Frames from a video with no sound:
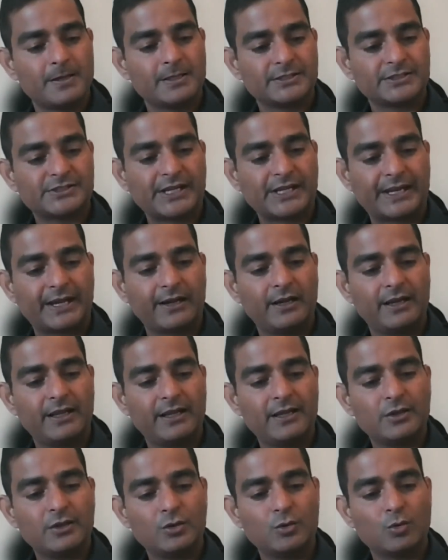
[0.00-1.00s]

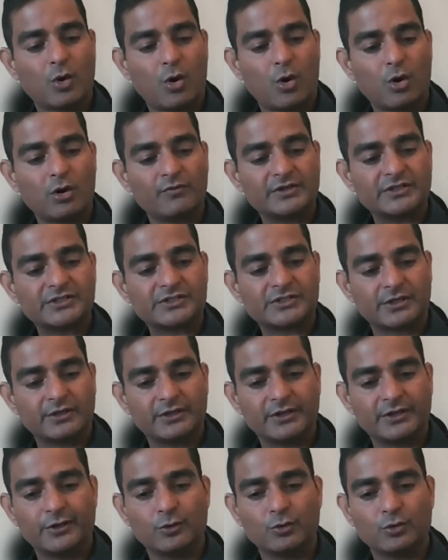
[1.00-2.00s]
Secondly, you always
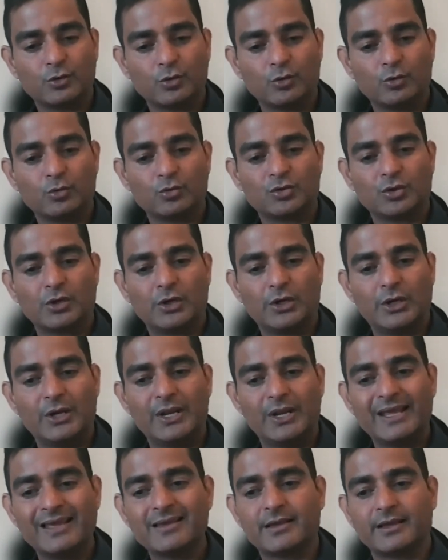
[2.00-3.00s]
continue to
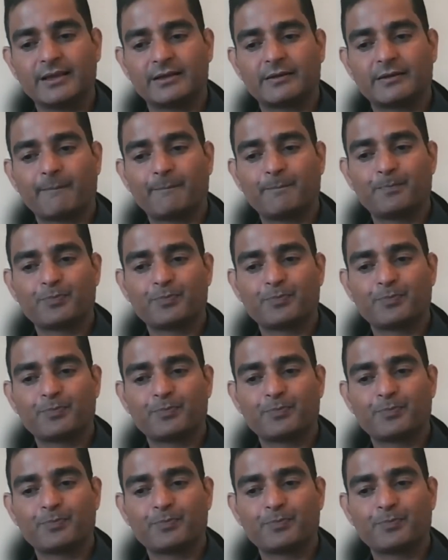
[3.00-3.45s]
link it